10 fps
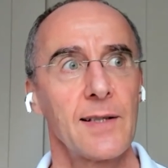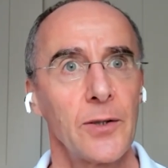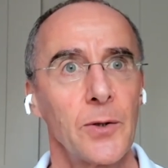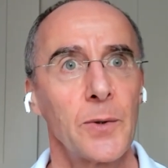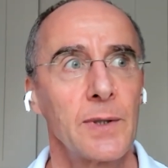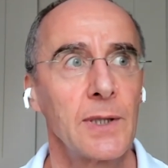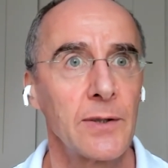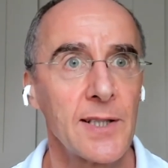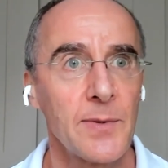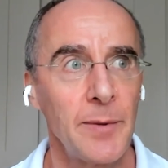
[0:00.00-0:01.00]
So, you know,
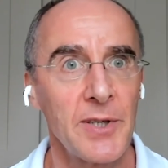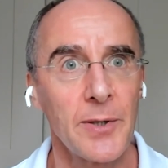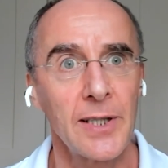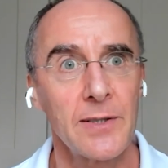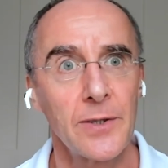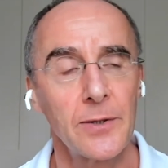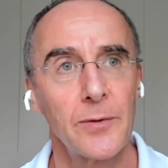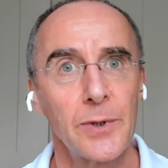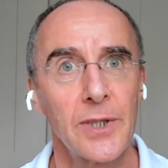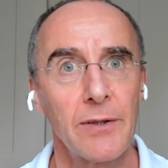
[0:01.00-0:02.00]
that's why I mentioned I do a lot
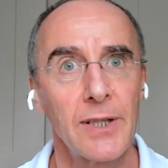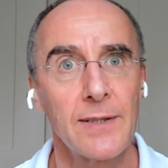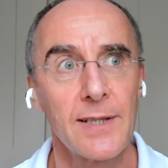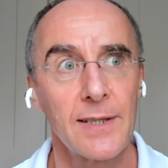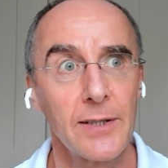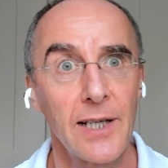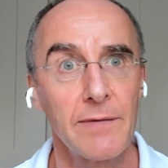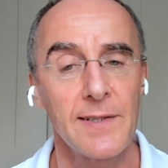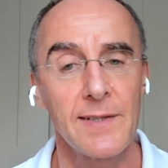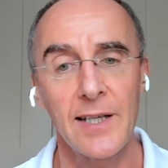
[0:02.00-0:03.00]
of work around how do you have
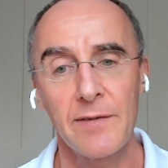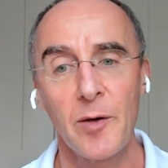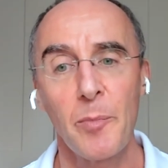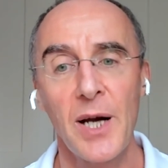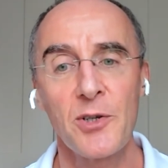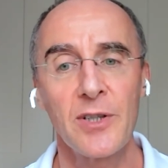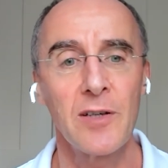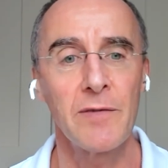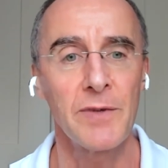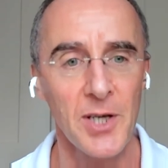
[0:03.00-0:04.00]
these kind of compassionate
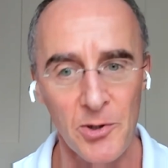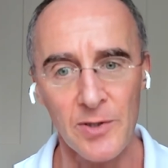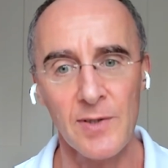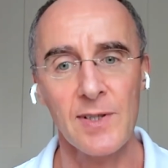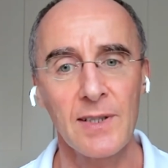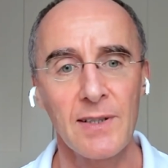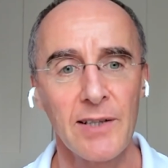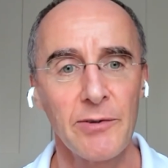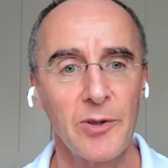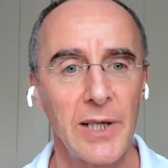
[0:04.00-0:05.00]
conversations and
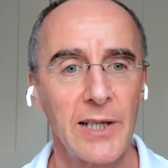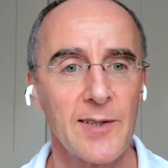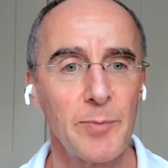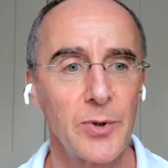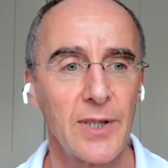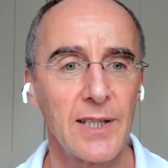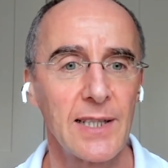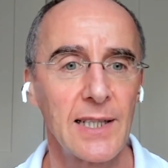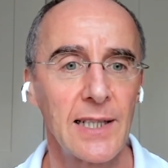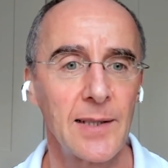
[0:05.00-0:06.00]
Kathryn Mannix's book
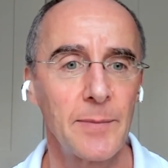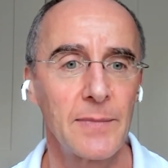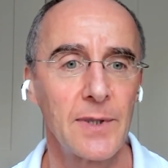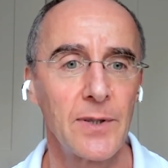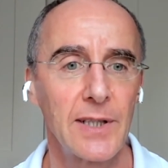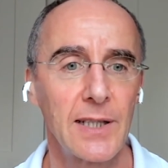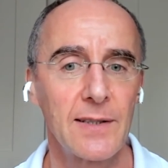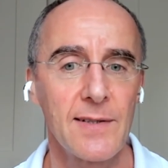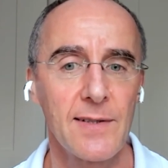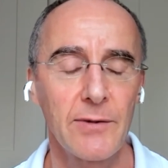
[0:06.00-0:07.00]
um, on that
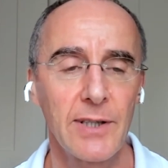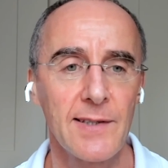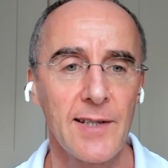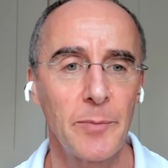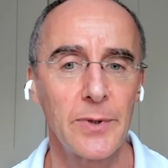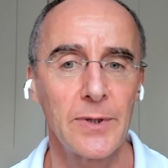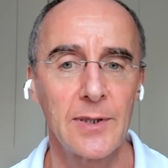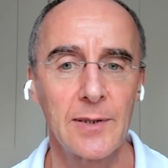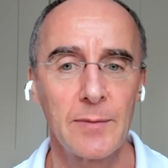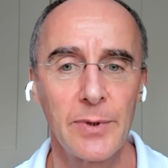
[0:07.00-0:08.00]
is a great example
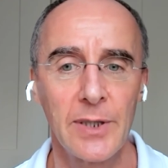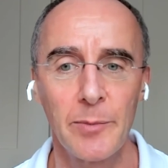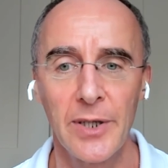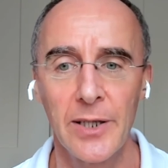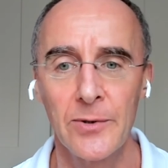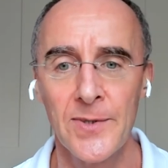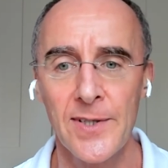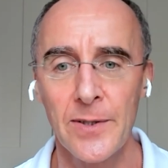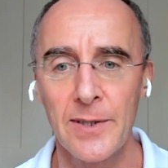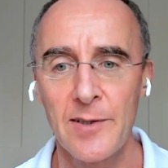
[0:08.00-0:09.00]
and Brené Brown
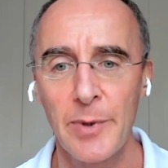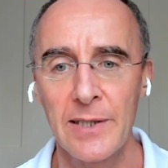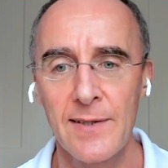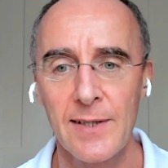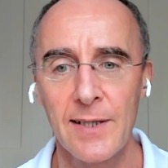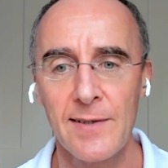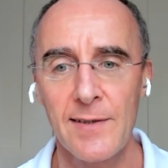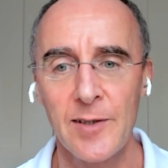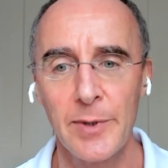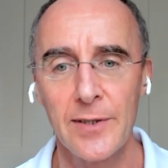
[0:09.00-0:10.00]
also expands and has a
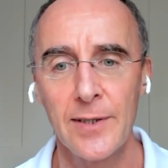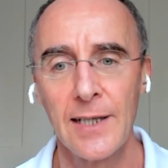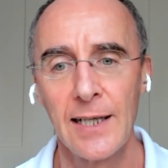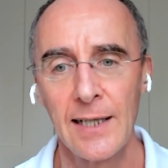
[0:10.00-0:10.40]
similar